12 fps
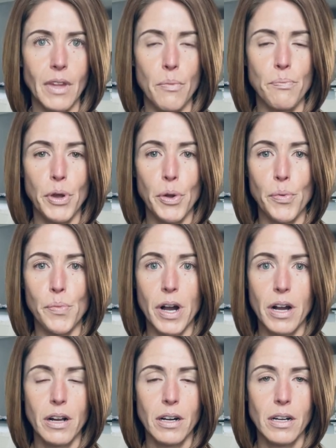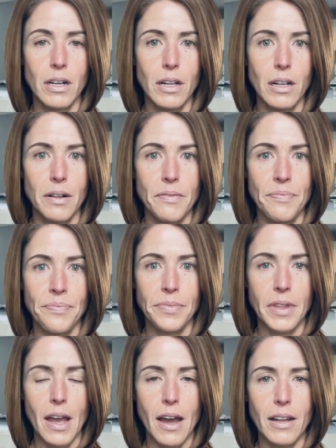boom,
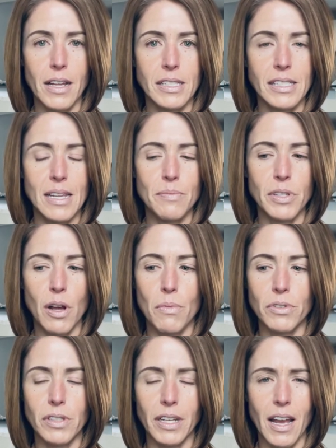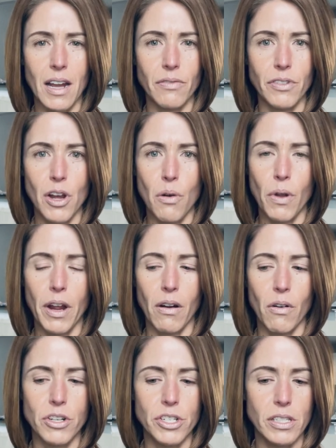it seems almost like out of nowhere,
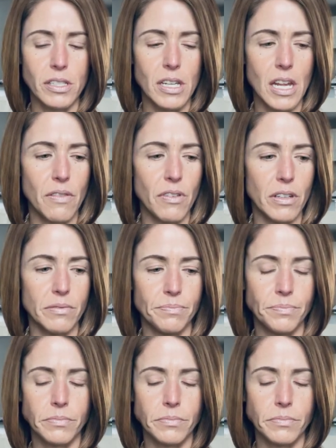or just even